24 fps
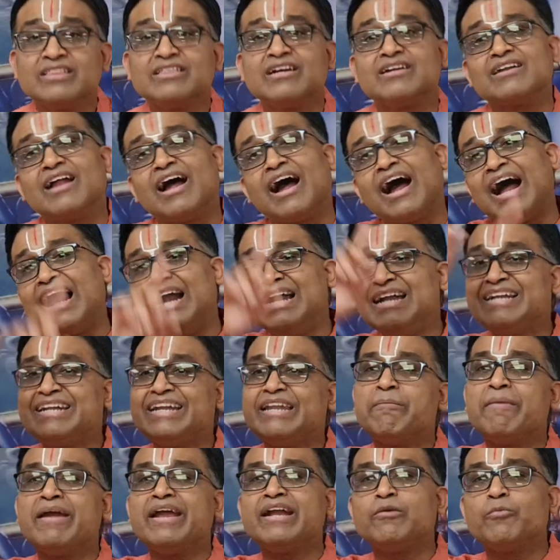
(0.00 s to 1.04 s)
that
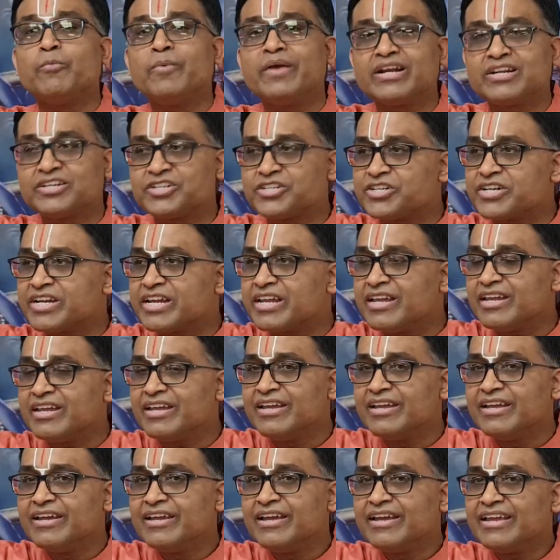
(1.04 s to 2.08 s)
ultimate victory
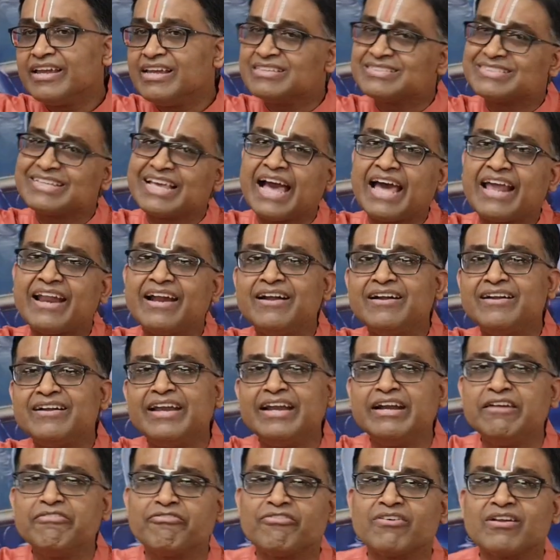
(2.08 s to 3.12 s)
is
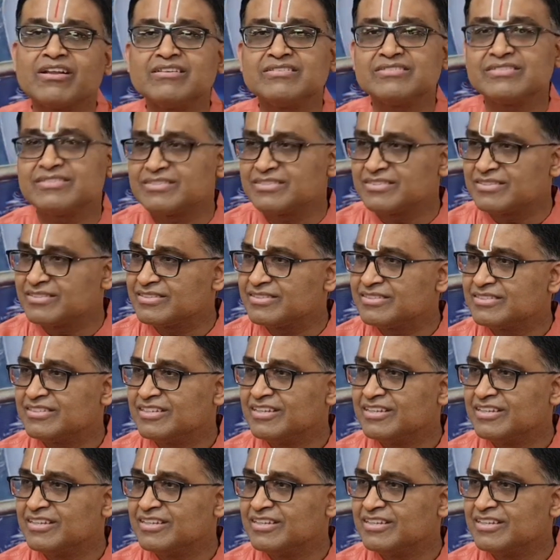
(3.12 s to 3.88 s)
guaranteed for us.